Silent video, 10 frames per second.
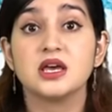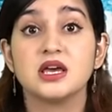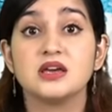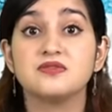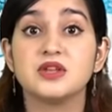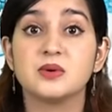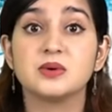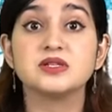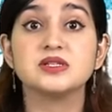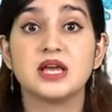if they
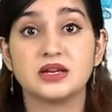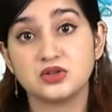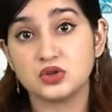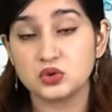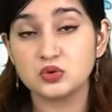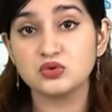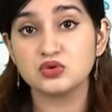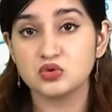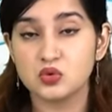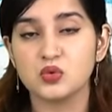were sent to
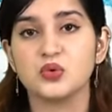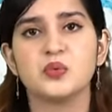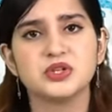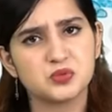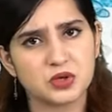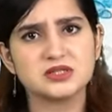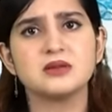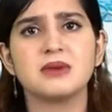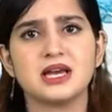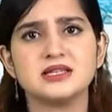school, which was the
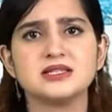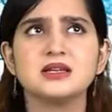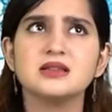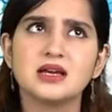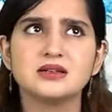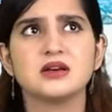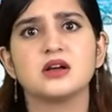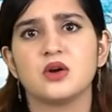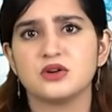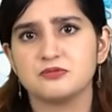mindset that a
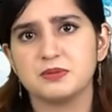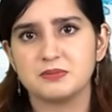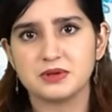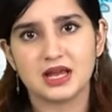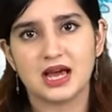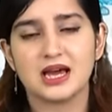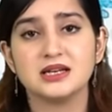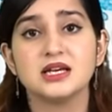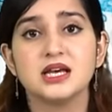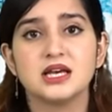lot of people
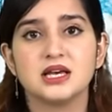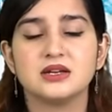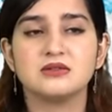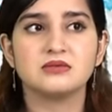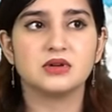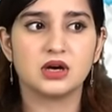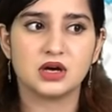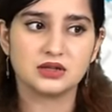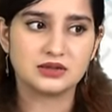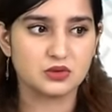had in
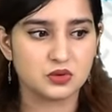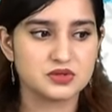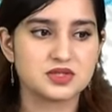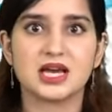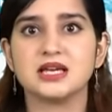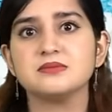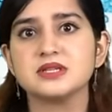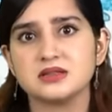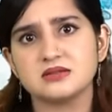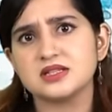uh, those times
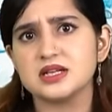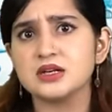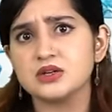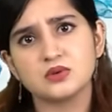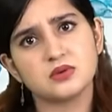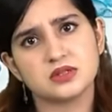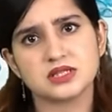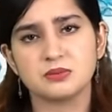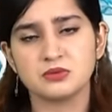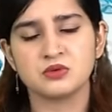and still do in
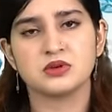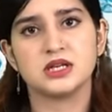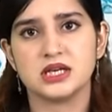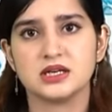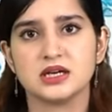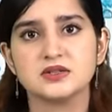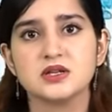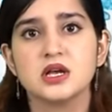some rural areas.